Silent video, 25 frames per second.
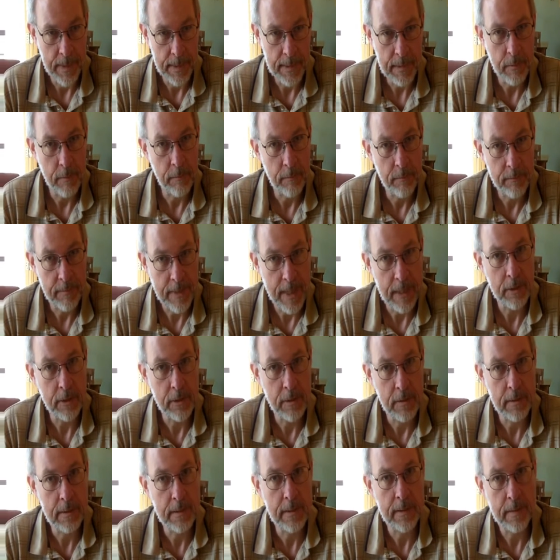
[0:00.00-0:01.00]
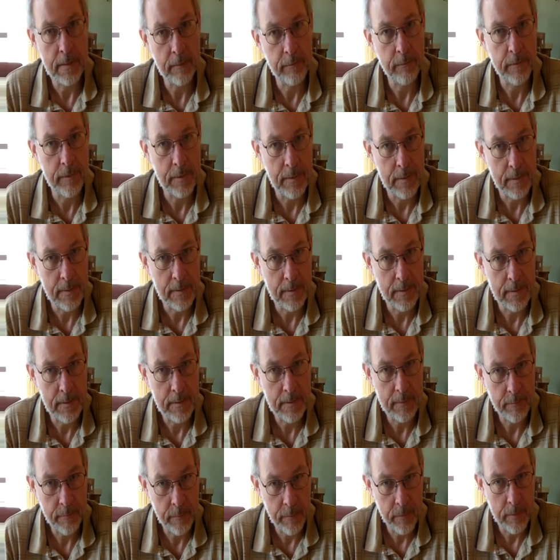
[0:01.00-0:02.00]
is of national
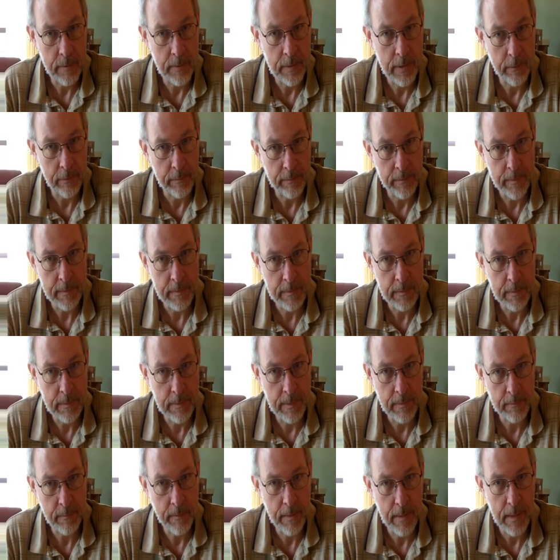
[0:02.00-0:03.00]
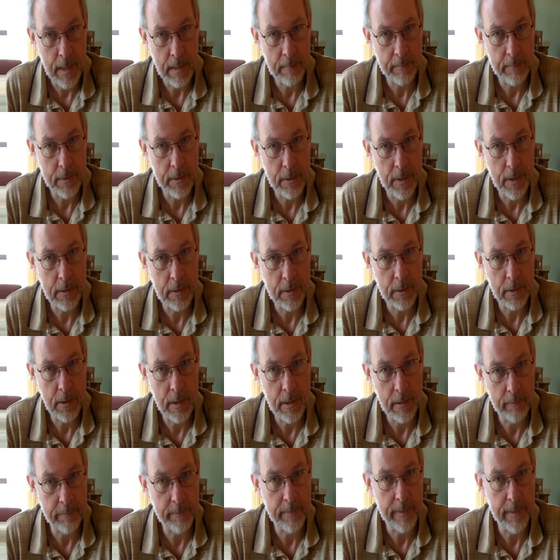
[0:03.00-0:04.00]
significance for the government's climate change
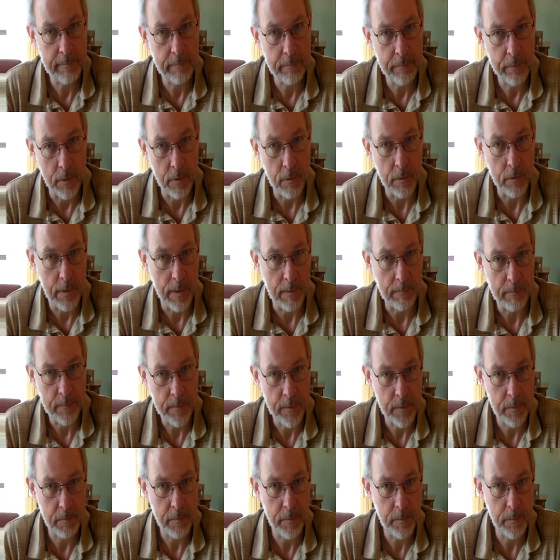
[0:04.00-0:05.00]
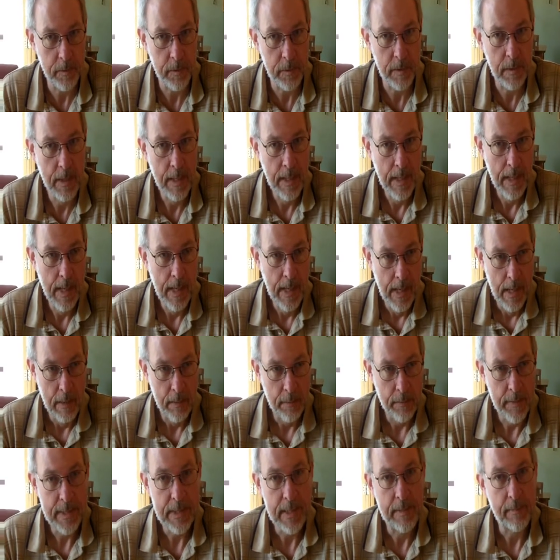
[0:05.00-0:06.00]
delivery programme. So we were
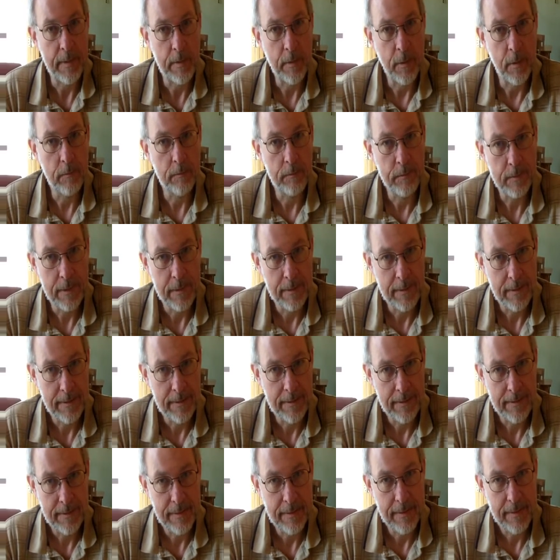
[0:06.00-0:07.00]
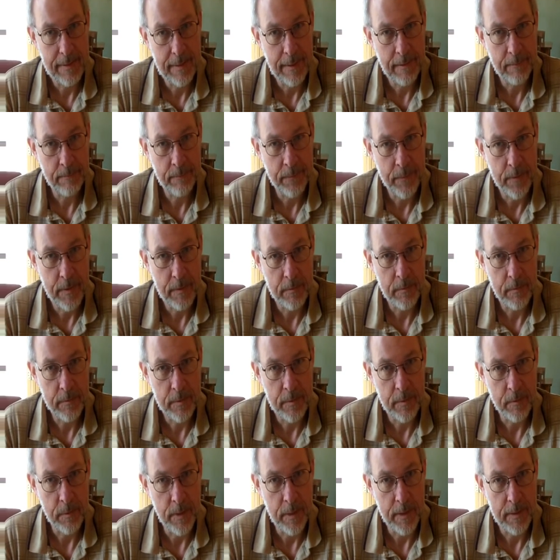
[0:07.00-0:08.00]
reasonably confident that
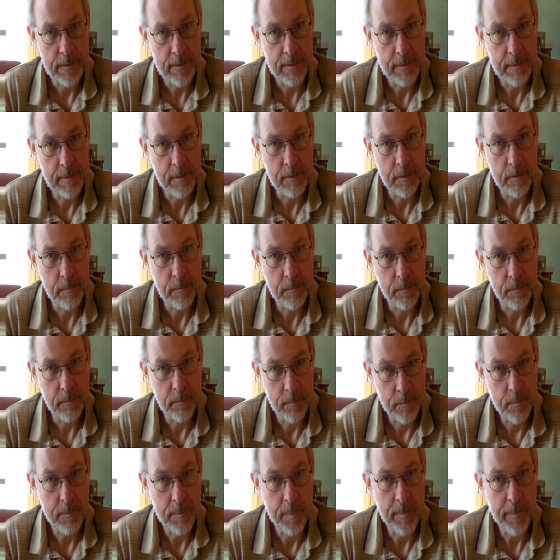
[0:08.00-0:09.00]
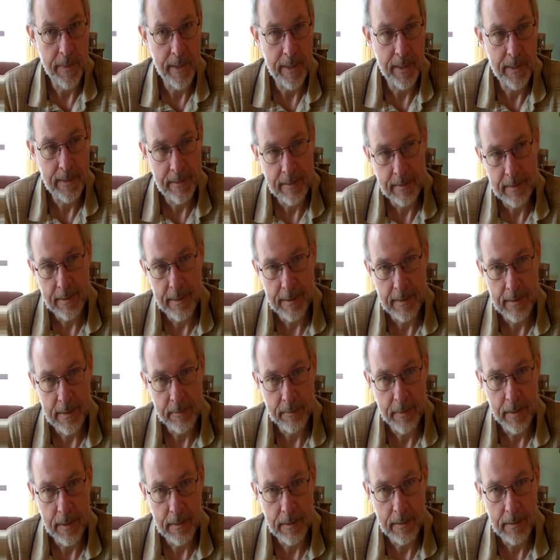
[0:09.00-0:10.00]
the right decision would be made, and the
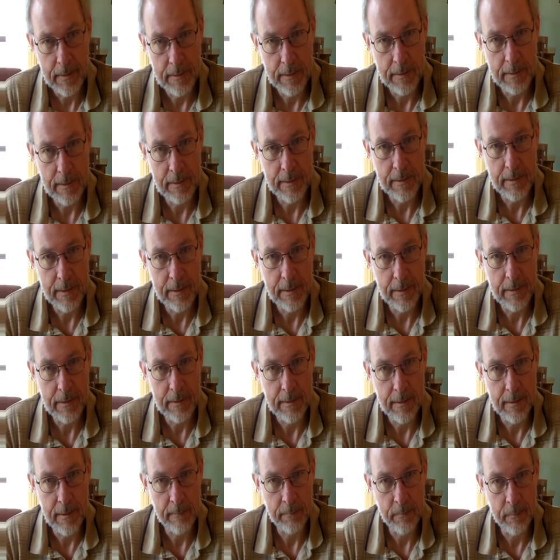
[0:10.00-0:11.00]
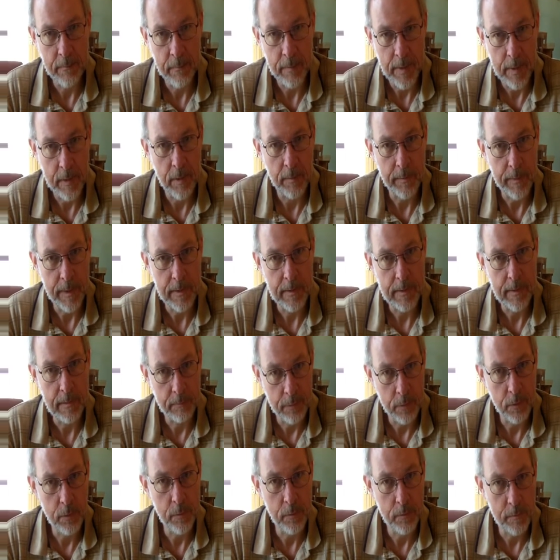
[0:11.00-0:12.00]
inspector did indeed recommend
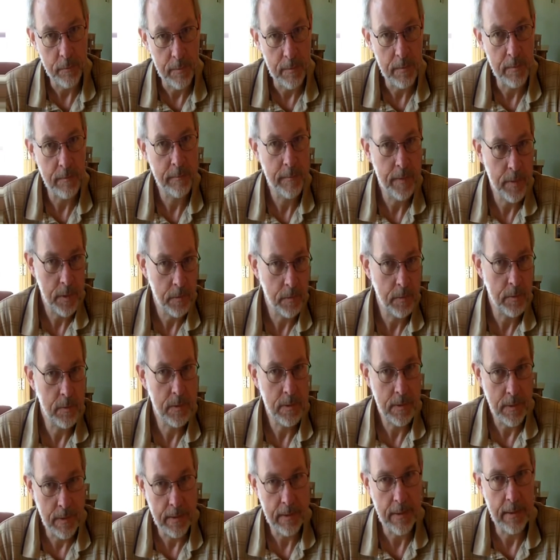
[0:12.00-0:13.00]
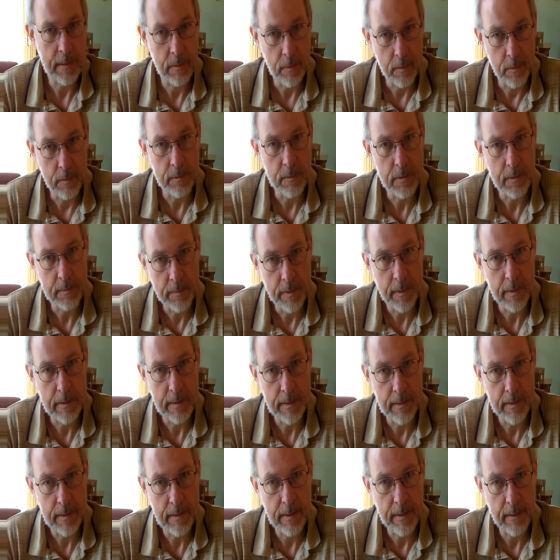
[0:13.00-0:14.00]
approval, which was then endorsed by
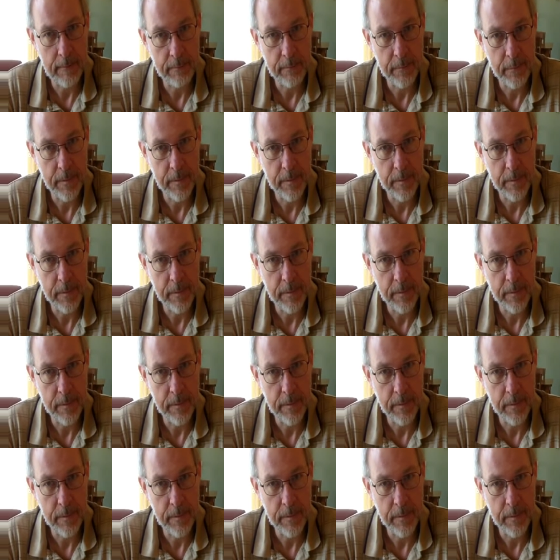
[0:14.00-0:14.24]
the